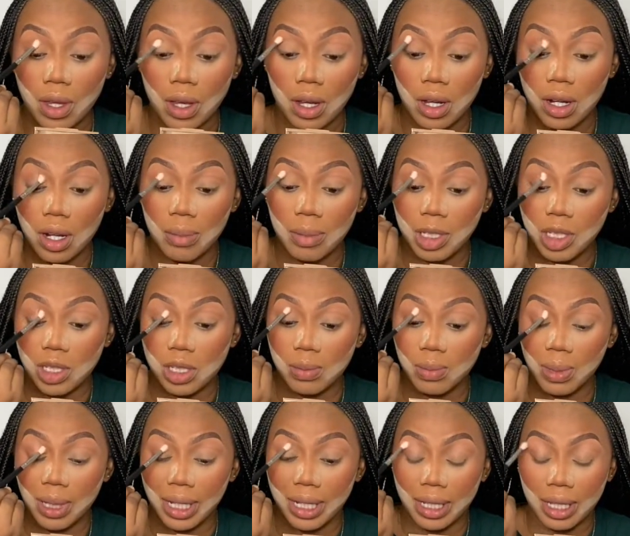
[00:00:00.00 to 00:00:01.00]
Let me just
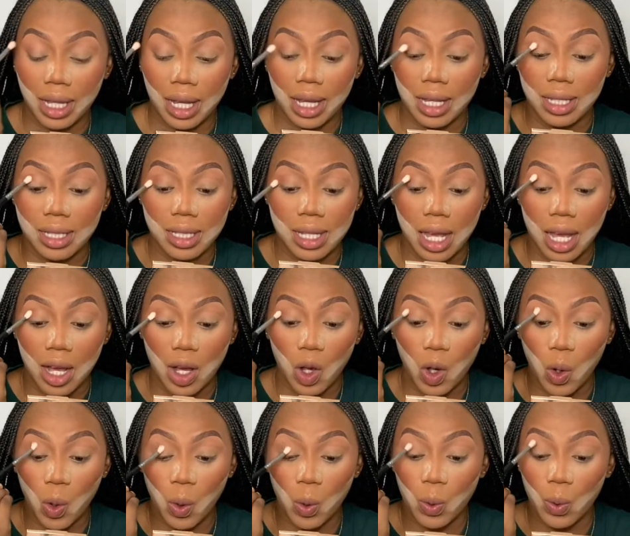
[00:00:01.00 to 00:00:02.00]
blend that and
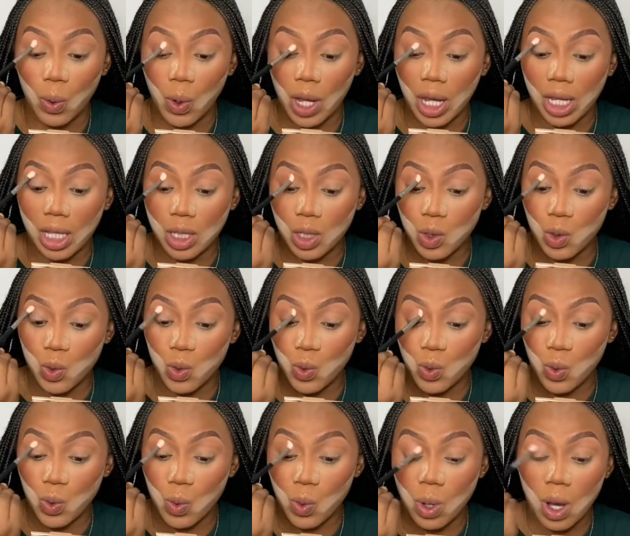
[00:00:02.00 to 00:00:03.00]
go
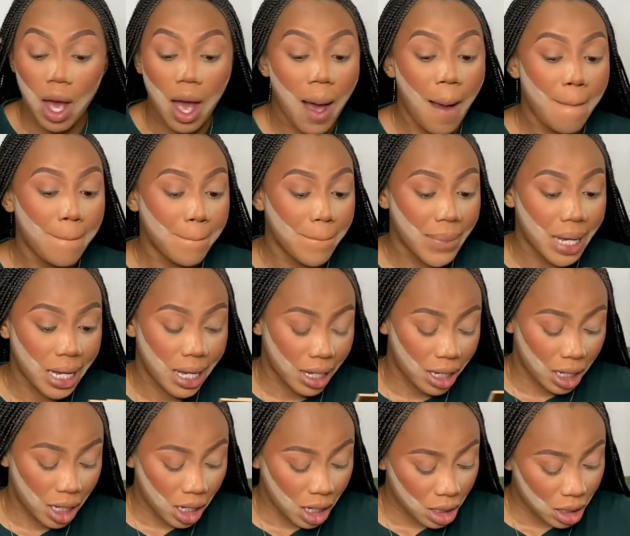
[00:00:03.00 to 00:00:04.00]
into my
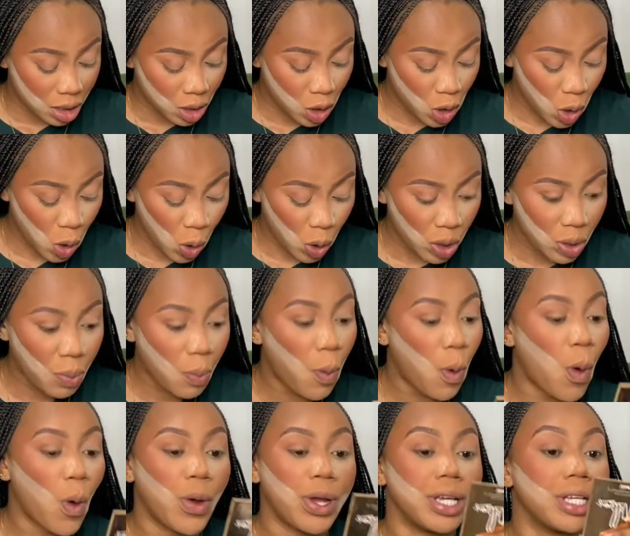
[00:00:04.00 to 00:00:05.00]
third
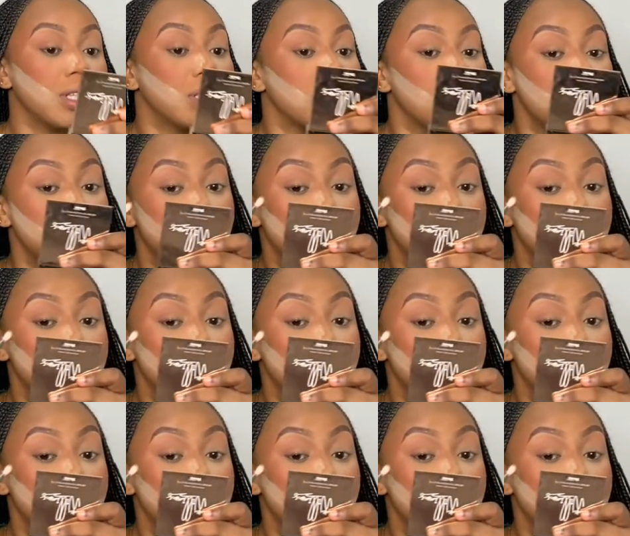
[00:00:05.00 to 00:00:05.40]
point.